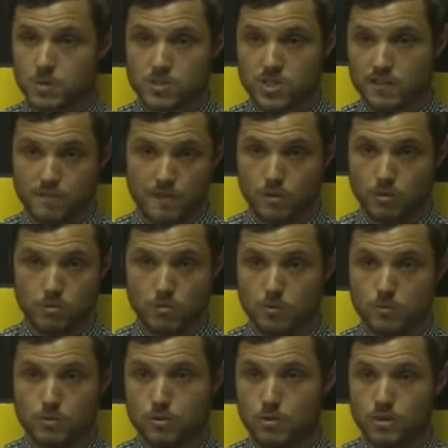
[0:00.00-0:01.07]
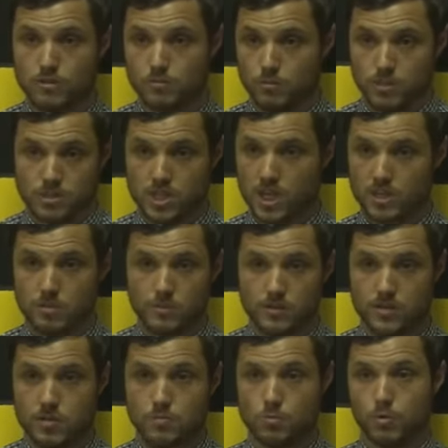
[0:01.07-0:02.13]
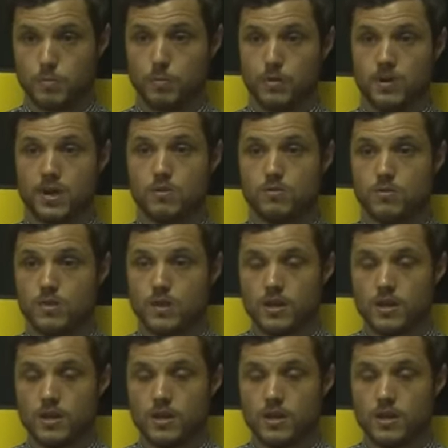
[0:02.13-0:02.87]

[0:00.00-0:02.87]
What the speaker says: because I felt that we would do it, certainly with the team we were putting out.